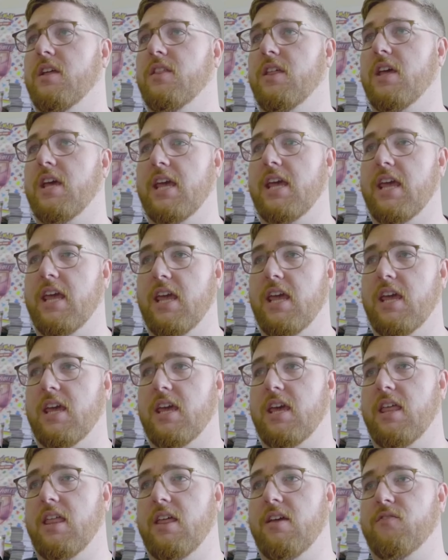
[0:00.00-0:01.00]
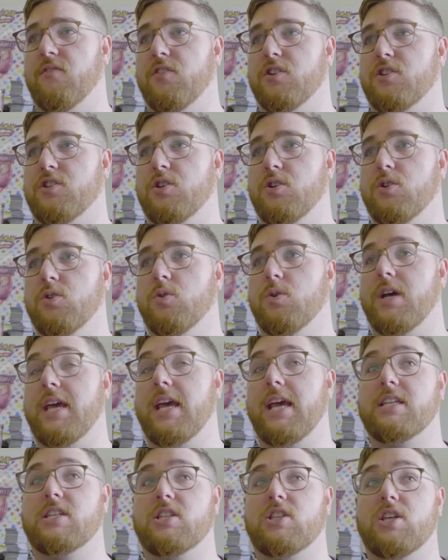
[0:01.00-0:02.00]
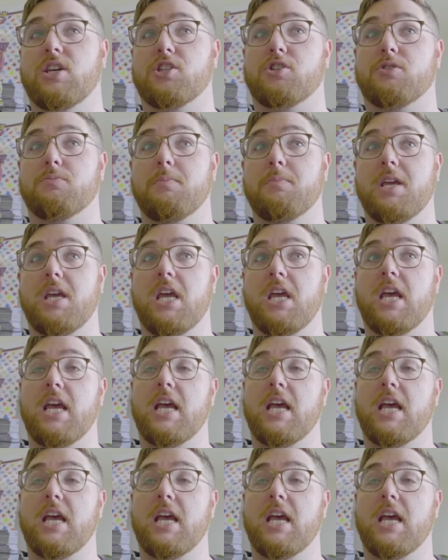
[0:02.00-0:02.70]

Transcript: They ink, and then for 2, it's the Smee.